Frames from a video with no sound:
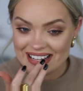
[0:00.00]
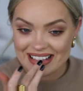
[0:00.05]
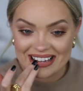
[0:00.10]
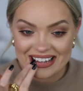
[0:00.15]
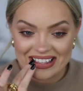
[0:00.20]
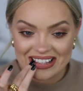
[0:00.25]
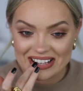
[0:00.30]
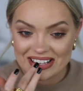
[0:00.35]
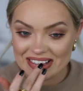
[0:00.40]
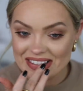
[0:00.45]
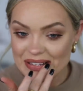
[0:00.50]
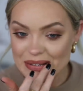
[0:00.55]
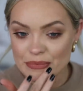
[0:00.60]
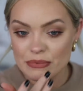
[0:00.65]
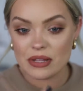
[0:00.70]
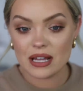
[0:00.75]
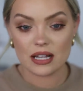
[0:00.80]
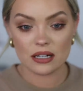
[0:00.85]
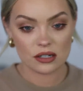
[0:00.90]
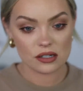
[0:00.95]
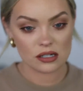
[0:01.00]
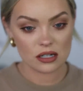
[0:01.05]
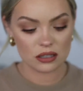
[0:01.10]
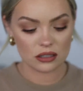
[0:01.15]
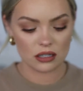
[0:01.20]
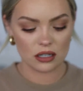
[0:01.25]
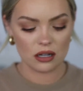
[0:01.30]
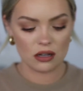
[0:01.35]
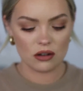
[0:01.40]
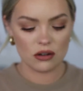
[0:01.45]
I like these lip liners on
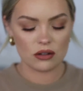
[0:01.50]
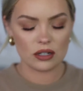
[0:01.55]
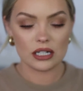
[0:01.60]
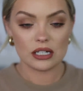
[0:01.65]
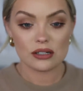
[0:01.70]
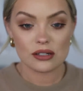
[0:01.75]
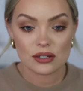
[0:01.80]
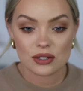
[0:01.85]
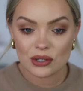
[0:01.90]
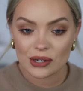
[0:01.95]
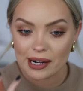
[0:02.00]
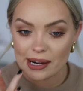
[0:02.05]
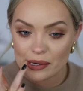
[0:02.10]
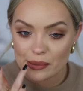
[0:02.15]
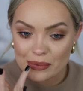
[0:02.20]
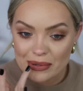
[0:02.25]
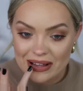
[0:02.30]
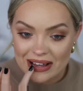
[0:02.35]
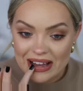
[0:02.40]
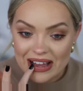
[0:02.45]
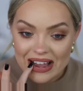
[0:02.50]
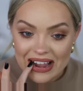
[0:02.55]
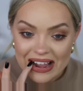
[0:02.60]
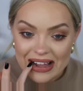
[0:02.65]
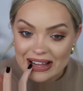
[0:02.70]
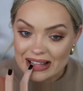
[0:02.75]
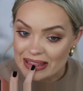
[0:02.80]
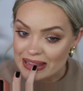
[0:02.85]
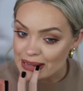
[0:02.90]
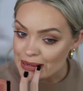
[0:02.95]
their own. I just tried applying
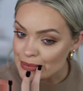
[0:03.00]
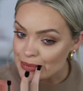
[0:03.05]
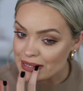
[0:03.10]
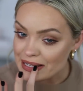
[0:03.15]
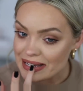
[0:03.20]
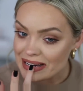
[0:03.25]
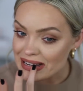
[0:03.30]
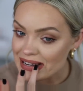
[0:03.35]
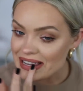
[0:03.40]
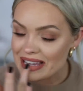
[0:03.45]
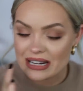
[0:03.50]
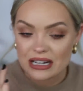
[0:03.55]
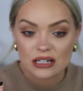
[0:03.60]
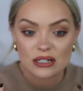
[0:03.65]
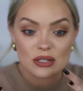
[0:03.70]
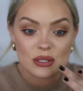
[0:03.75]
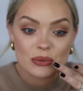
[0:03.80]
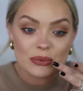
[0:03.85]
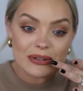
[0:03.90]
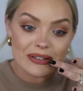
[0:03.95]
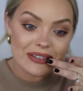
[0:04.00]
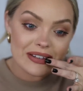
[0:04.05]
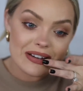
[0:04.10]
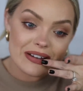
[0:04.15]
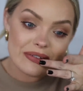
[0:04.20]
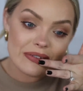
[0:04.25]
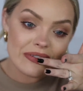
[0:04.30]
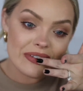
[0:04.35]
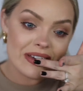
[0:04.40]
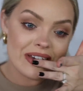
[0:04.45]
a lipstick and I just wasn't
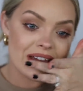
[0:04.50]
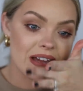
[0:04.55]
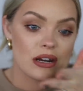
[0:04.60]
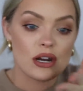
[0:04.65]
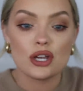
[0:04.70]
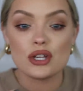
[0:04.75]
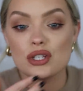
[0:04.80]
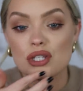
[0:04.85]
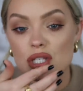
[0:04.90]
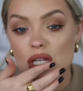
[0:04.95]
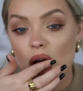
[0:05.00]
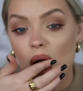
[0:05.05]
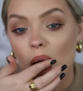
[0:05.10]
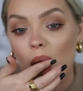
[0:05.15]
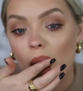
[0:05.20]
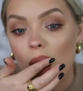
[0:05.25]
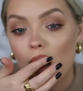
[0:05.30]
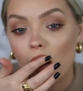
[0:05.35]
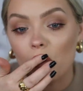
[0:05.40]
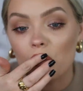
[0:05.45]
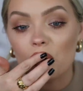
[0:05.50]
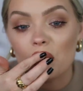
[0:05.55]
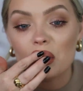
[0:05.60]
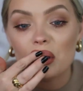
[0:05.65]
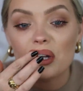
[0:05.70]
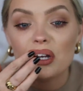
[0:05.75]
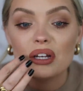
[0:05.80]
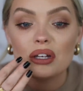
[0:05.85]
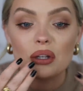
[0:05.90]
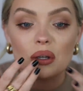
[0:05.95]
a fan. So I'm
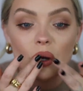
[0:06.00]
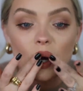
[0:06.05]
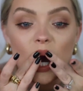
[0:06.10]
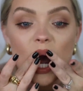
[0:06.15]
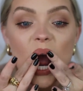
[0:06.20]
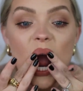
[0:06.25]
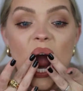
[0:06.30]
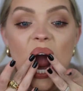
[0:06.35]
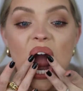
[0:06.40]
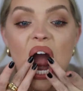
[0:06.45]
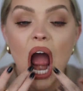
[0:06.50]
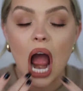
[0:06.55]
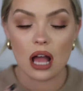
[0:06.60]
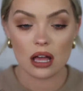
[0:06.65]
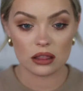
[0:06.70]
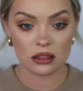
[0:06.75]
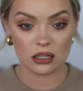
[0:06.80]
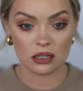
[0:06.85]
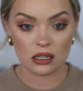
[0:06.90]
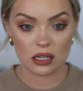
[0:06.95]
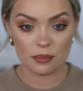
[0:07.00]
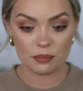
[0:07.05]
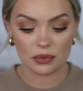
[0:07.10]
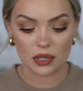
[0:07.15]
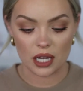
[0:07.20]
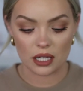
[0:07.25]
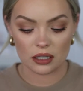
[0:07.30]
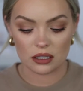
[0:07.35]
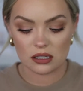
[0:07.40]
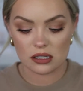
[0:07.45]
just gonna do the lip
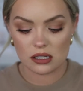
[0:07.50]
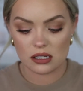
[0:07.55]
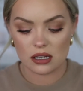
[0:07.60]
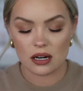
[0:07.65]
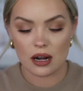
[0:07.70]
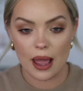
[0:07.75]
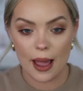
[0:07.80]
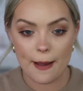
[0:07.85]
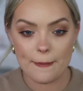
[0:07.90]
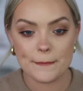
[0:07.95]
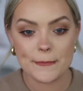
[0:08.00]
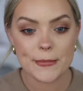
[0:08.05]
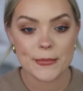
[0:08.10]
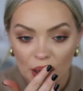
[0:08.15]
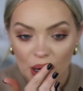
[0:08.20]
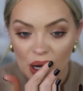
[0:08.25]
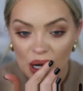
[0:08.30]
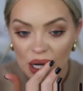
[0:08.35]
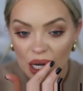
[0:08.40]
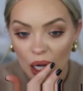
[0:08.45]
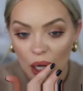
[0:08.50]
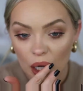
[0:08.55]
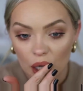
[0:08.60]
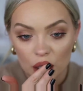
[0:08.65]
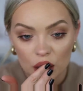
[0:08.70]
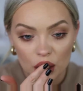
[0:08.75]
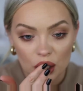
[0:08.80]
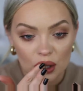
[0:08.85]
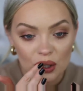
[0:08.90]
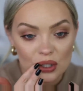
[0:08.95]
liners today. And just make
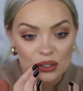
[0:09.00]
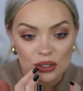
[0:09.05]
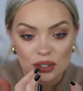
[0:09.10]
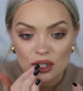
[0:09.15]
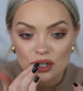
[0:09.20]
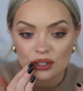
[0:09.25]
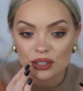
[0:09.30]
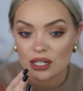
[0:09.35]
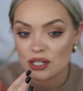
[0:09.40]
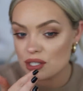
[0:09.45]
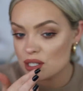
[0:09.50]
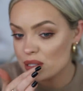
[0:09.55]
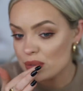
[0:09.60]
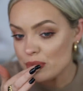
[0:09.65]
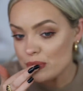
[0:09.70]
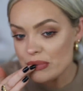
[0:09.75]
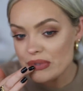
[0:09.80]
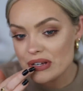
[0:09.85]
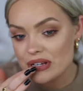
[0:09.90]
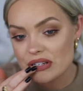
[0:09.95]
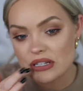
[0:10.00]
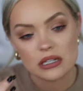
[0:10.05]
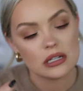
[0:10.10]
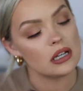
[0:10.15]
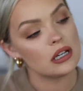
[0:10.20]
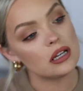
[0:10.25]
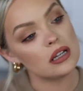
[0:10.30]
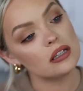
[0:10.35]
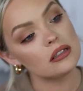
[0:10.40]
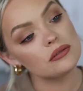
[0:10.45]
sure those are all nice and blended
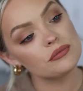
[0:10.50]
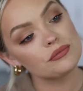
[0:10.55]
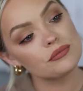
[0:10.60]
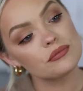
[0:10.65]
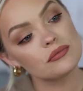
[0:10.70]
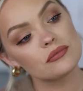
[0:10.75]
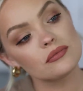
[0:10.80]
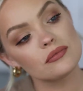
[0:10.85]
in.